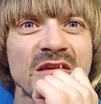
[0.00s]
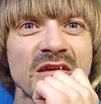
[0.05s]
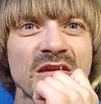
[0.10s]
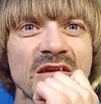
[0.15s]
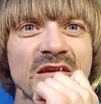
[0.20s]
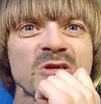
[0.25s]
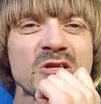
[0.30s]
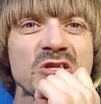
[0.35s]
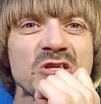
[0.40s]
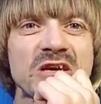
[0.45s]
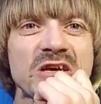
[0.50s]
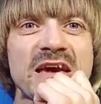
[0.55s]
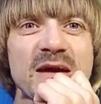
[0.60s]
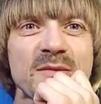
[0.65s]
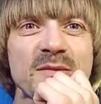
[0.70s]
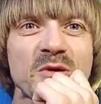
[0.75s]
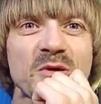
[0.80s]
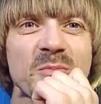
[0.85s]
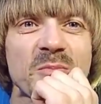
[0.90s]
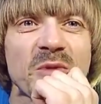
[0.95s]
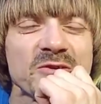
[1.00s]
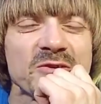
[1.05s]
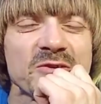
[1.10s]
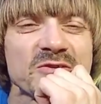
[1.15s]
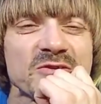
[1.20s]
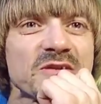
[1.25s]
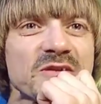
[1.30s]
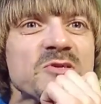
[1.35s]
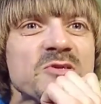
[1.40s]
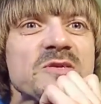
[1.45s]
Which camera am I
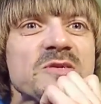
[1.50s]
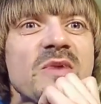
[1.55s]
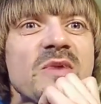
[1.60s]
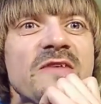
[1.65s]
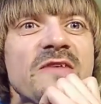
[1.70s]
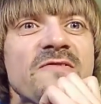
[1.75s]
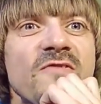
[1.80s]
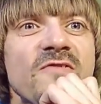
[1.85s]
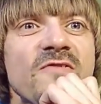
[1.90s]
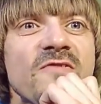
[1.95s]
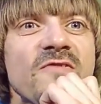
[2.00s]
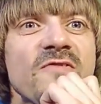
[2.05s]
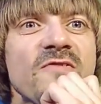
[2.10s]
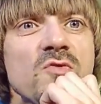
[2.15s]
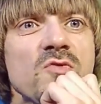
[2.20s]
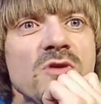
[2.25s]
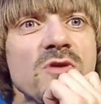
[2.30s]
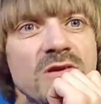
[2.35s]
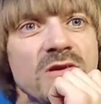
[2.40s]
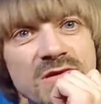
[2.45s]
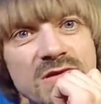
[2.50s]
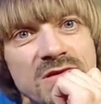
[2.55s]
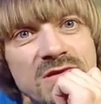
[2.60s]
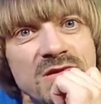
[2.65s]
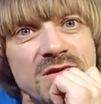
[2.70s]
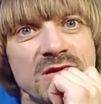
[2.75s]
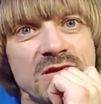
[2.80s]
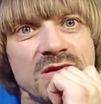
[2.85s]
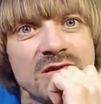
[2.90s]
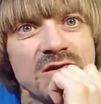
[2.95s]
using? I'm using my phone,
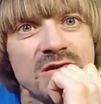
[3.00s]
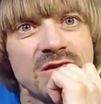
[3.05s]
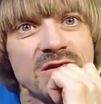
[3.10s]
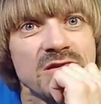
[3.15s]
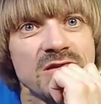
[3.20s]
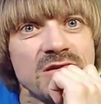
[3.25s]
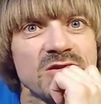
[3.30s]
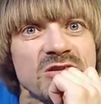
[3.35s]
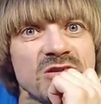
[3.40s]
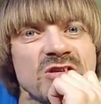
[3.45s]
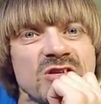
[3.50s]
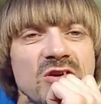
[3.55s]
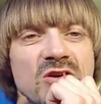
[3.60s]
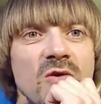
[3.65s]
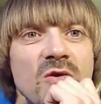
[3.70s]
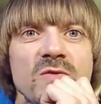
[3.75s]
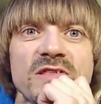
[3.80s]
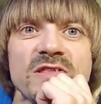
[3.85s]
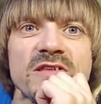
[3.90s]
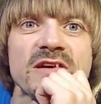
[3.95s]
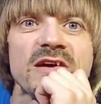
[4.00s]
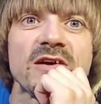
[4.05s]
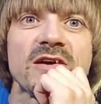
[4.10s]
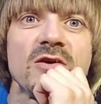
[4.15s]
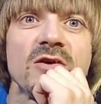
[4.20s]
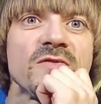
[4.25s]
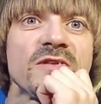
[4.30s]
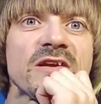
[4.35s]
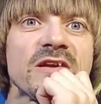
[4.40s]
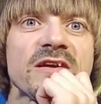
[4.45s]
which is the only thing I
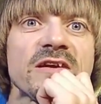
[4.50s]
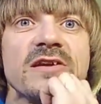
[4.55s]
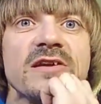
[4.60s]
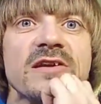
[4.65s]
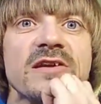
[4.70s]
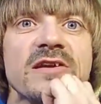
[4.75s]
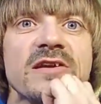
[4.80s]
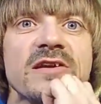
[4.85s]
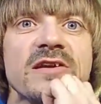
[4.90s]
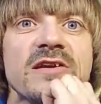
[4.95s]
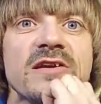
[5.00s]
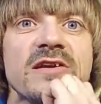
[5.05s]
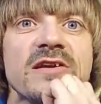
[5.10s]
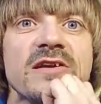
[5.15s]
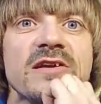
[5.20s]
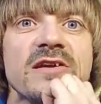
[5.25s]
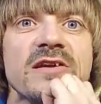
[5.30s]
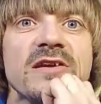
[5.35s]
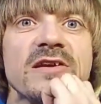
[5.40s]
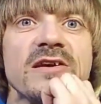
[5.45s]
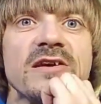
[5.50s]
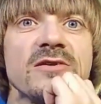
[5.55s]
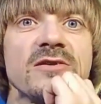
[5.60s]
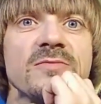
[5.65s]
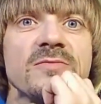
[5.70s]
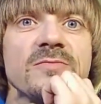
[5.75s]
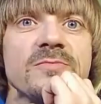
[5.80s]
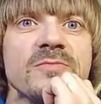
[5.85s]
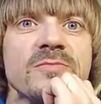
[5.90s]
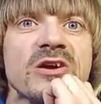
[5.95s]
own that I can now.
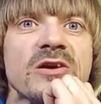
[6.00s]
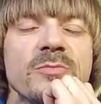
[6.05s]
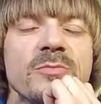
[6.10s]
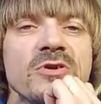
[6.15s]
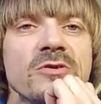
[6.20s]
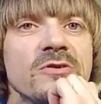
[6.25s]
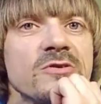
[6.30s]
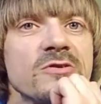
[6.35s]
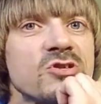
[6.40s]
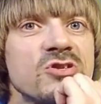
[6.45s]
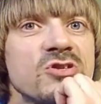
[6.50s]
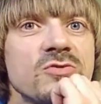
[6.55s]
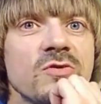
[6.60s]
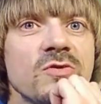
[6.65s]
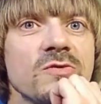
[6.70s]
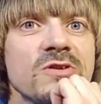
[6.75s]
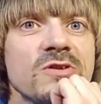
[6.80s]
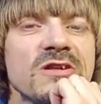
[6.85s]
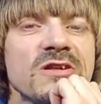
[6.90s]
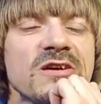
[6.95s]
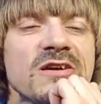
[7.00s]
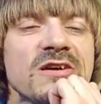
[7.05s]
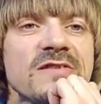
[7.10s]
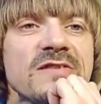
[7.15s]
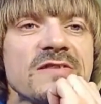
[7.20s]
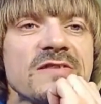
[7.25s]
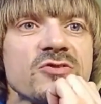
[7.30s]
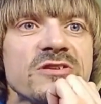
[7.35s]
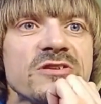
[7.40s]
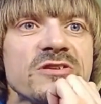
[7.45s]
My computer's too old to live
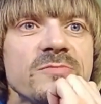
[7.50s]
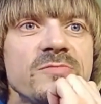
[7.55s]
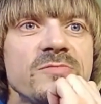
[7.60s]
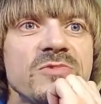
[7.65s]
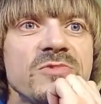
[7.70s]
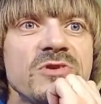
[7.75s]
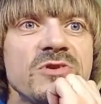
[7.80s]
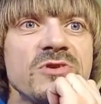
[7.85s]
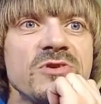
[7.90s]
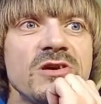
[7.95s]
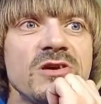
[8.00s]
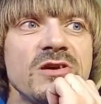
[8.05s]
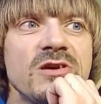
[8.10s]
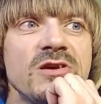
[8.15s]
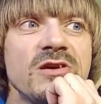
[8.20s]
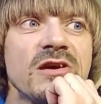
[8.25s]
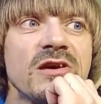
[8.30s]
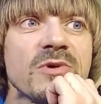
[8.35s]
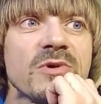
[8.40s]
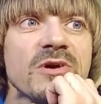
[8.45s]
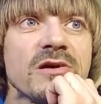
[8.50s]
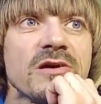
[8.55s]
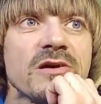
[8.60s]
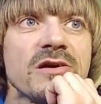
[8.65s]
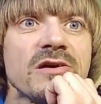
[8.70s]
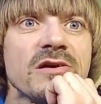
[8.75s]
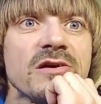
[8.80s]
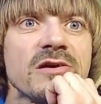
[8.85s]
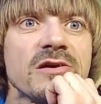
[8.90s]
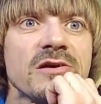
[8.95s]
stream, and my